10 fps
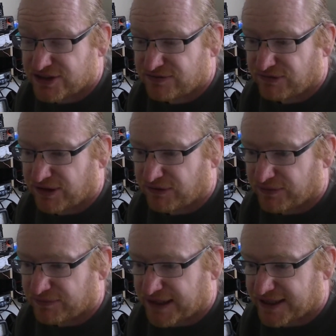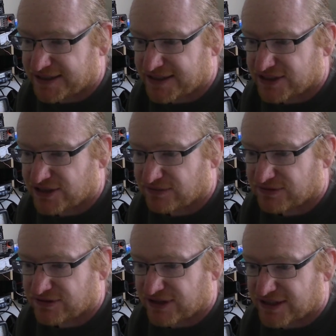what one party has
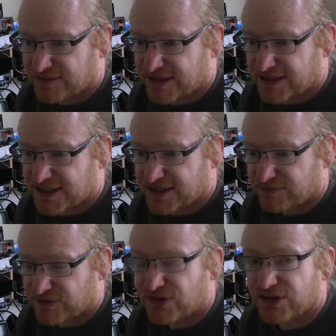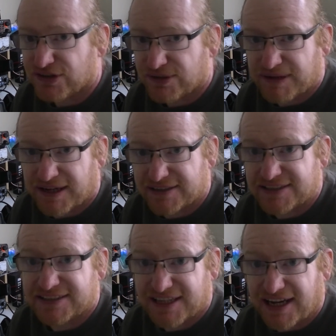stopped transmitting and before the other party
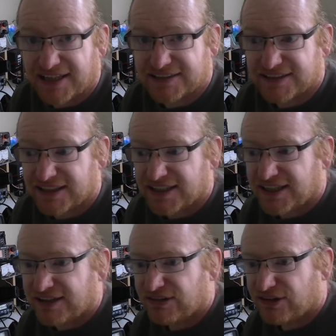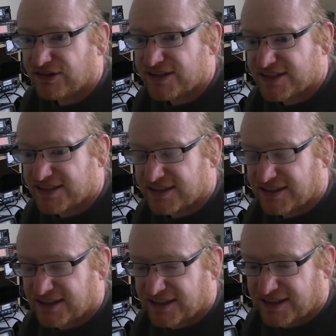starts, will always
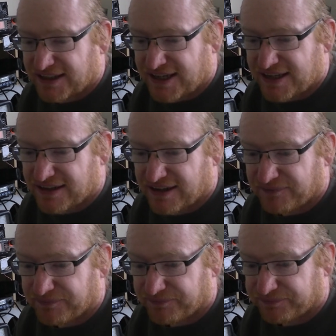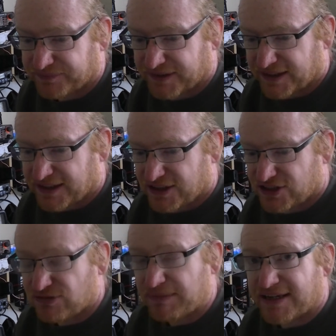either
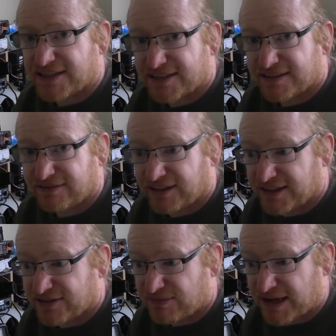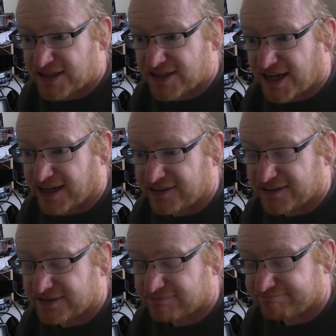remain
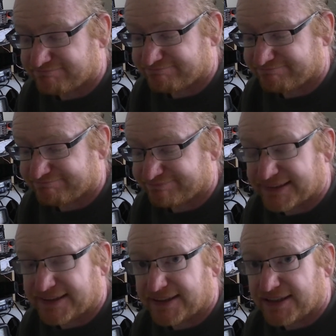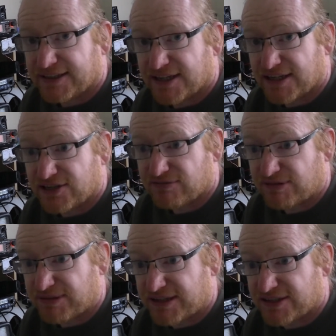silent. Some
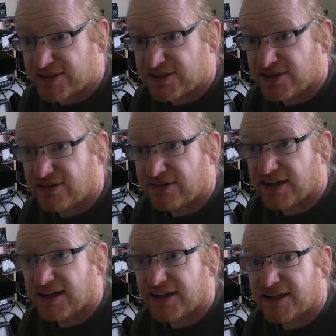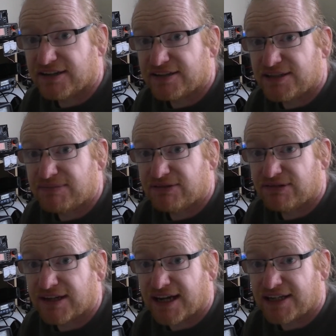repeaters do.
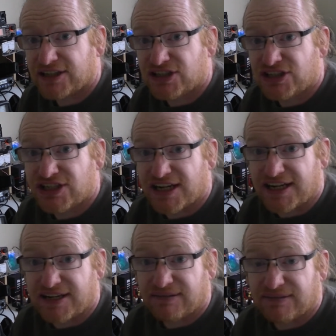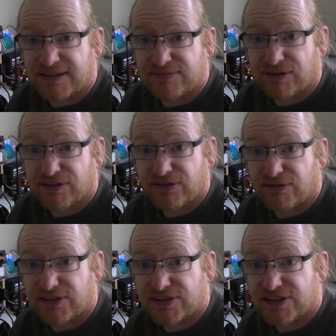GB3HG is one of the
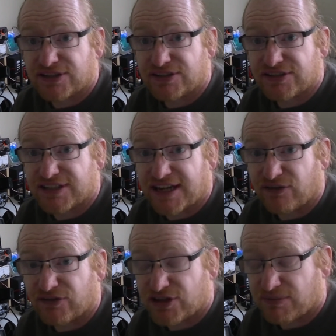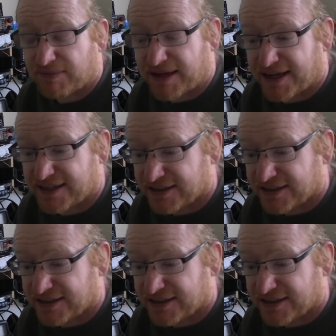ones that does that off the top of my head.